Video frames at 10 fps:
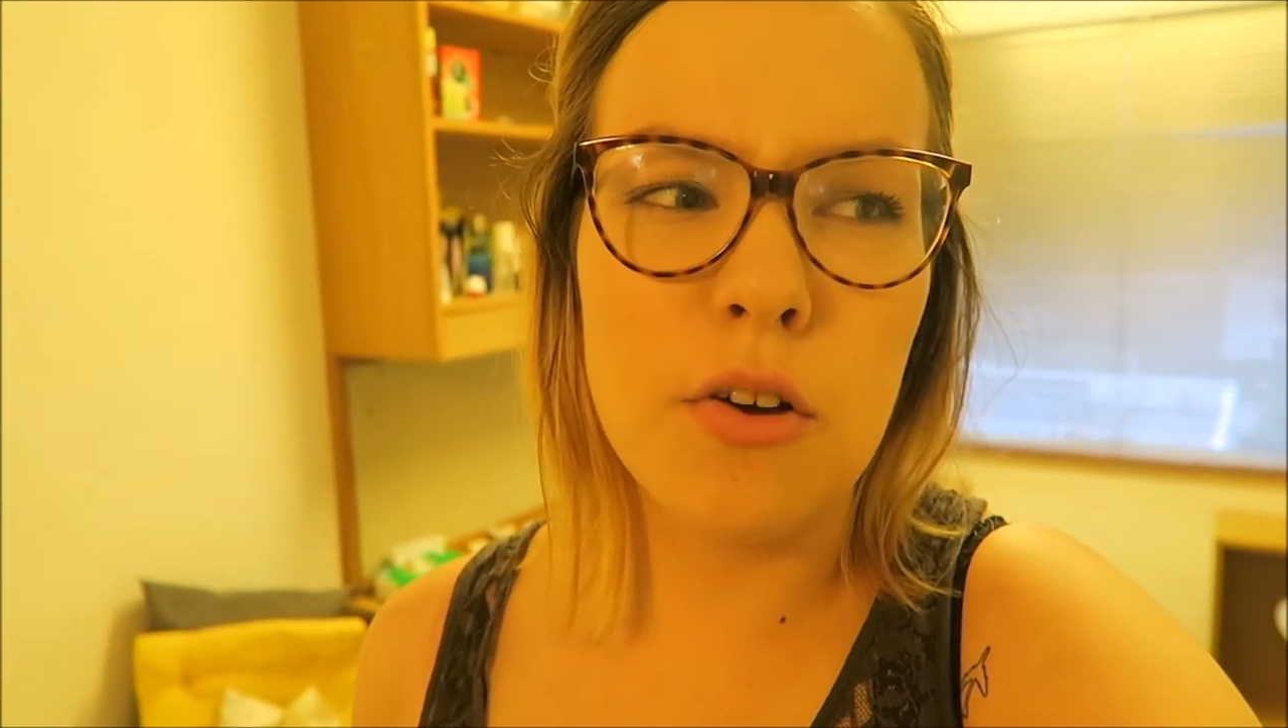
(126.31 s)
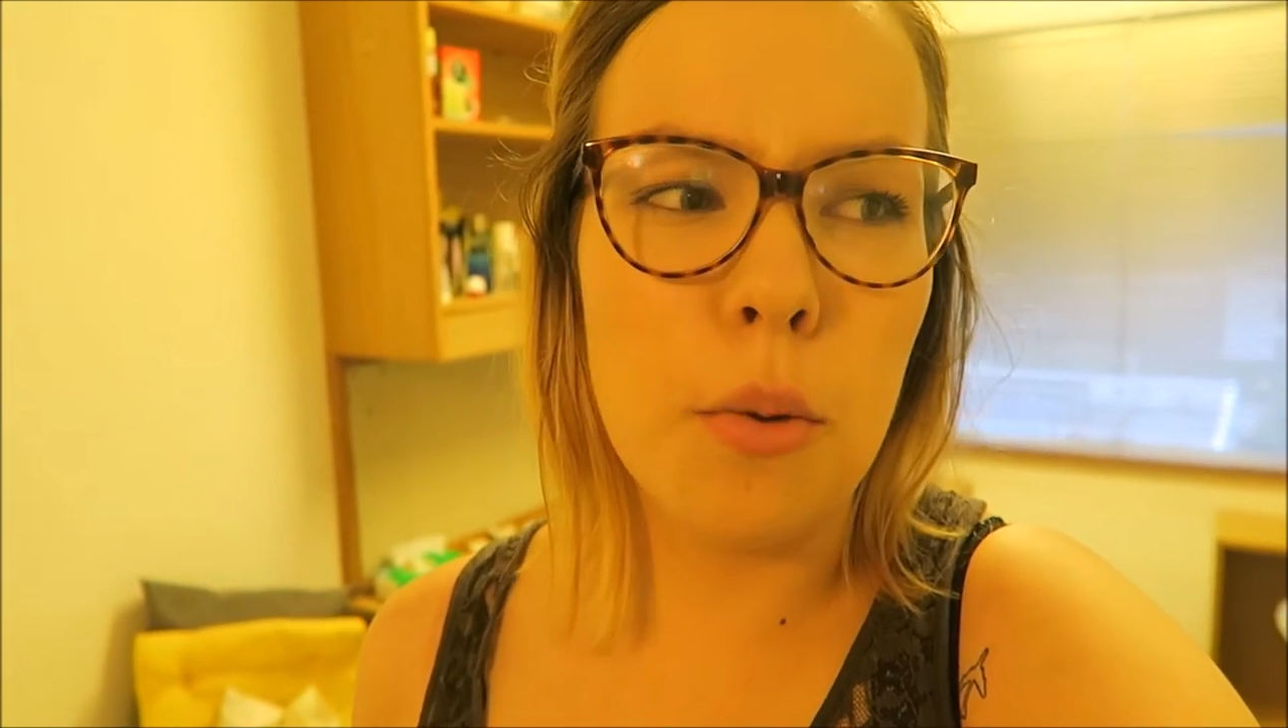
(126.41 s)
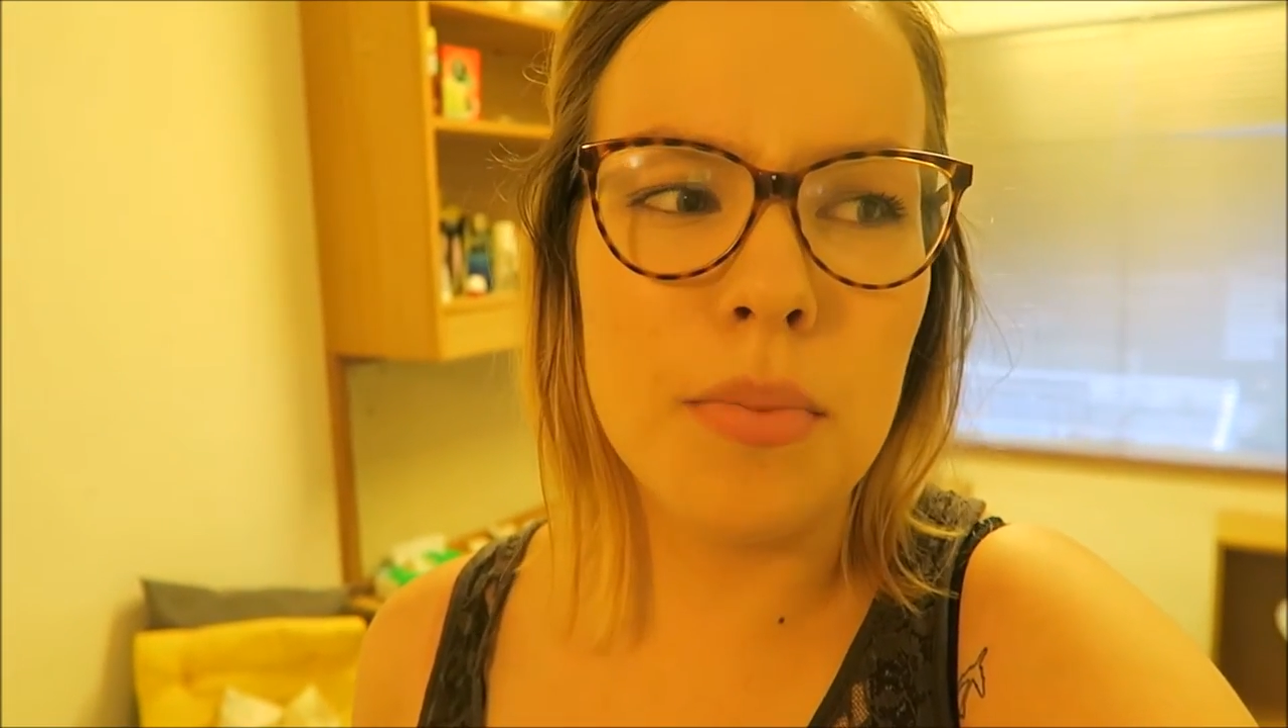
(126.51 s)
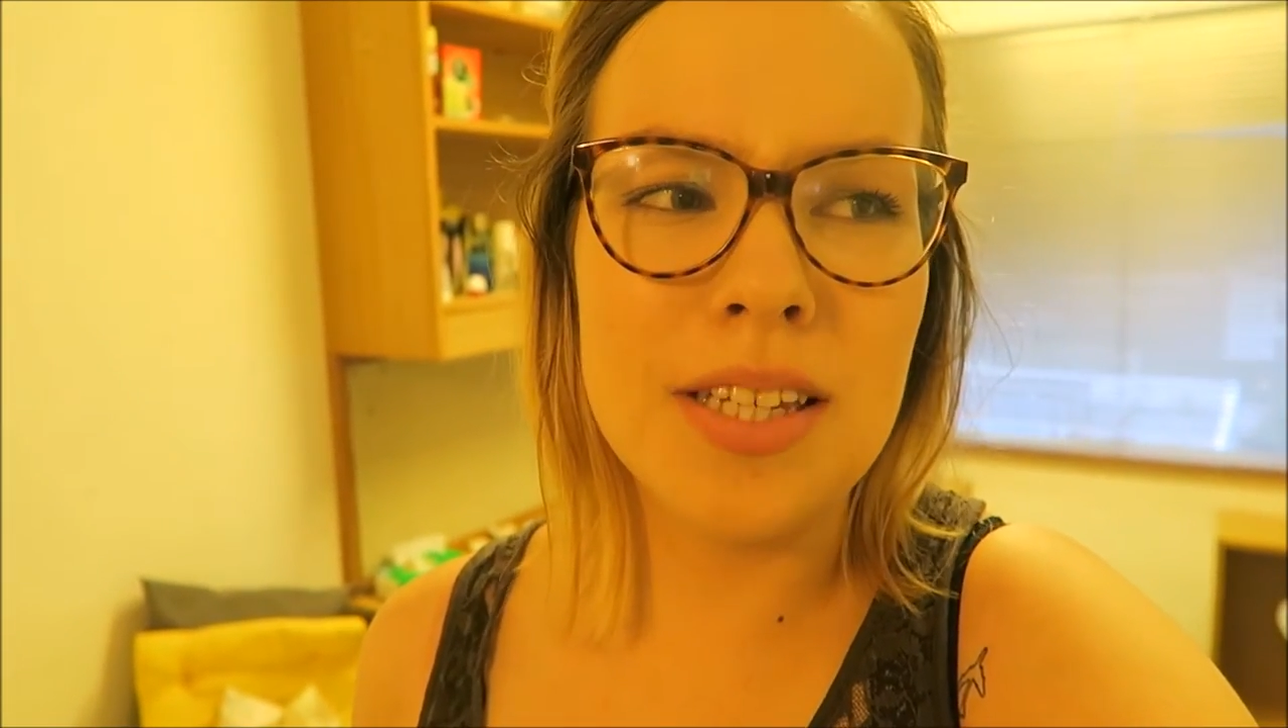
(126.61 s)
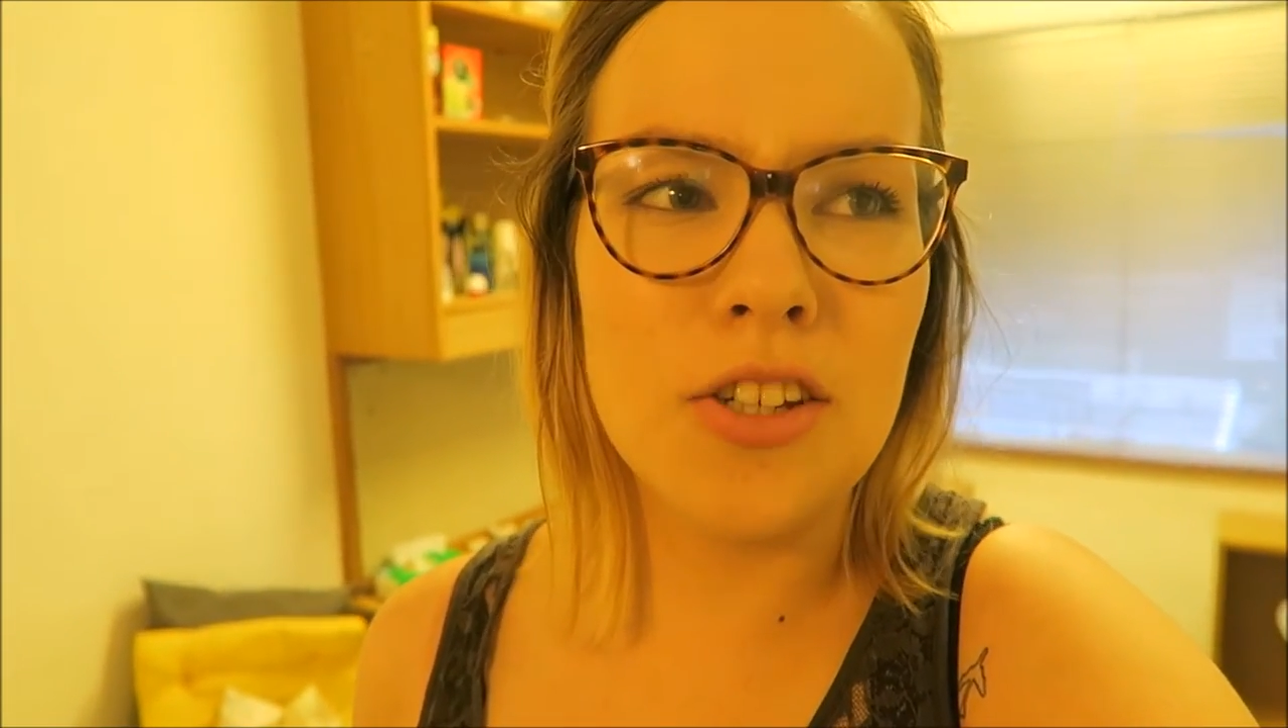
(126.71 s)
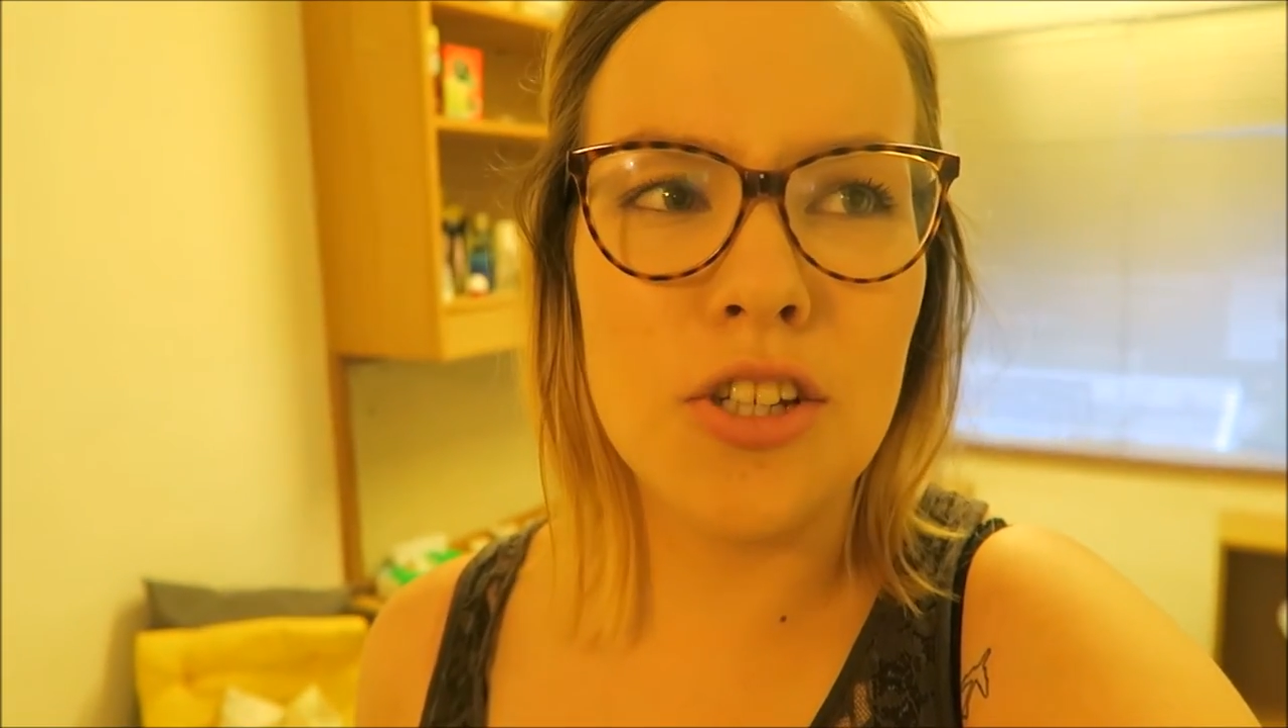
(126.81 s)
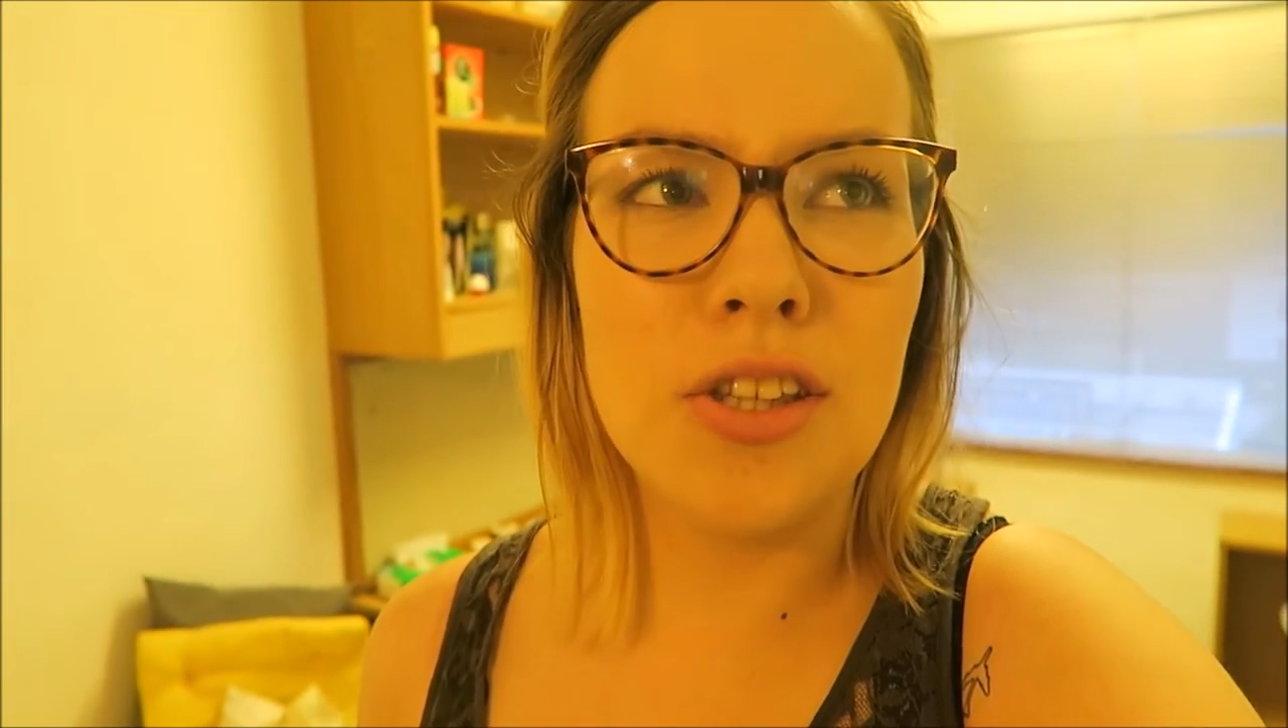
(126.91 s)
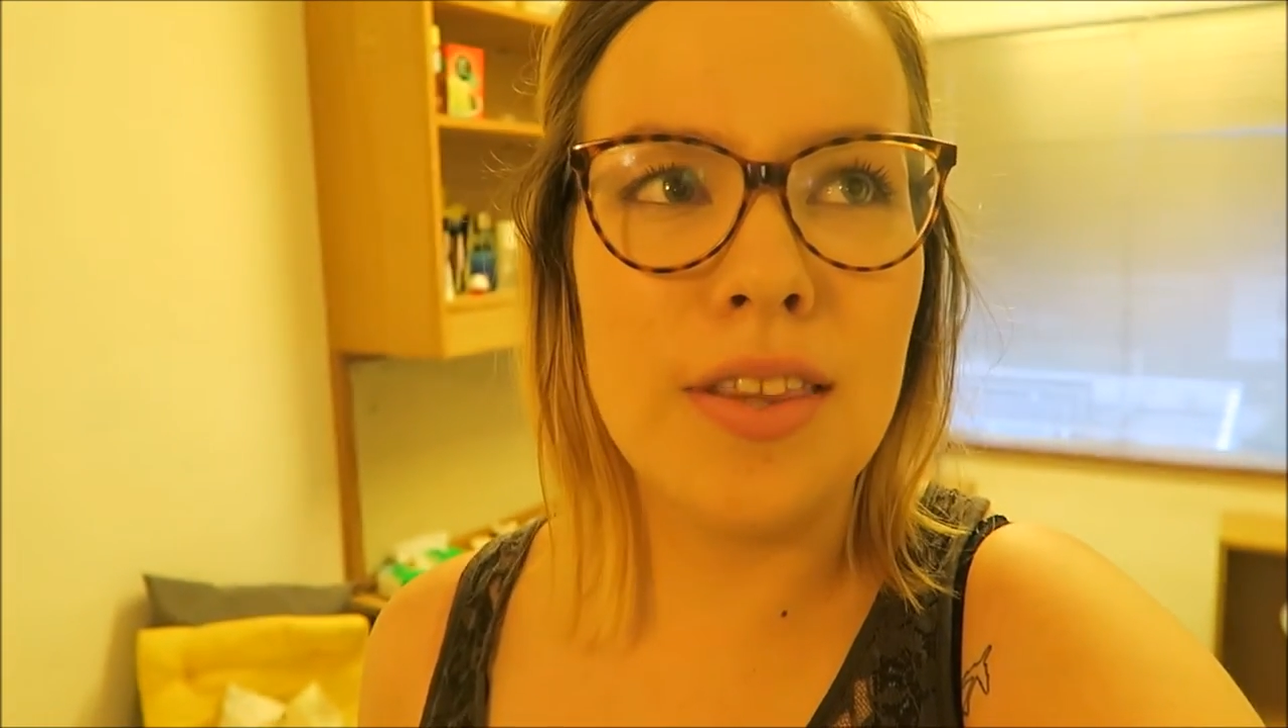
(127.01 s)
competition